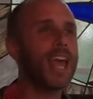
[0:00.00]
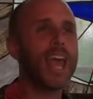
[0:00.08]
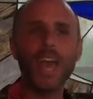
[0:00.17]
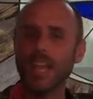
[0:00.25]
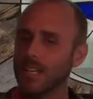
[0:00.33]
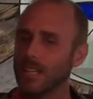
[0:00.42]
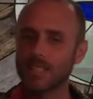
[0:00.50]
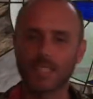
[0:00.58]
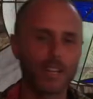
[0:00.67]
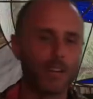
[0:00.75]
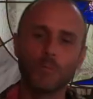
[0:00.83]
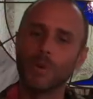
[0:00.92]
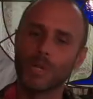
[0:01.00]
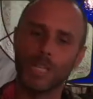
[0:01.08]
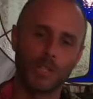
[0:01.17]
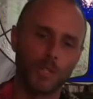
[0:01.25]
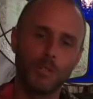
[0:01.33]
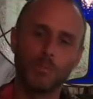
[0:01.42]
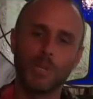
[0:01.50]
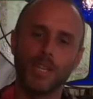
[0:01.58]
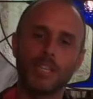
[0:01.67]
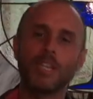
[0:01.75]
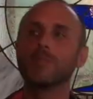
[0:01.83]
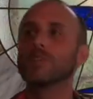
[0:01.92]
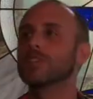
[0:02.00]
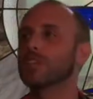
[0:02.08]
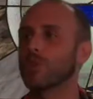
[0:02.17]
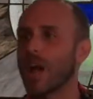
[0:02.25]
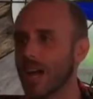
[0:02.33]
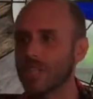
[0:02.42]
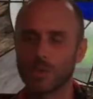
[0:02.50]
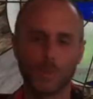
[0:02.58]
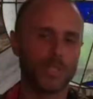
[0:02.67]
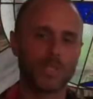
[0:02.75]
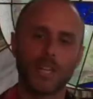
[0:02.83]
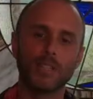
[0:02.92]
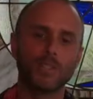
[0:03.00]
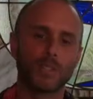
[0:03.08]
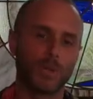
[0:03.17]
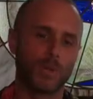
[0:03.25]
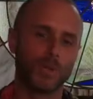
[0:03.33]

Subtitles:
any ceremony could be. Even the graduate said so.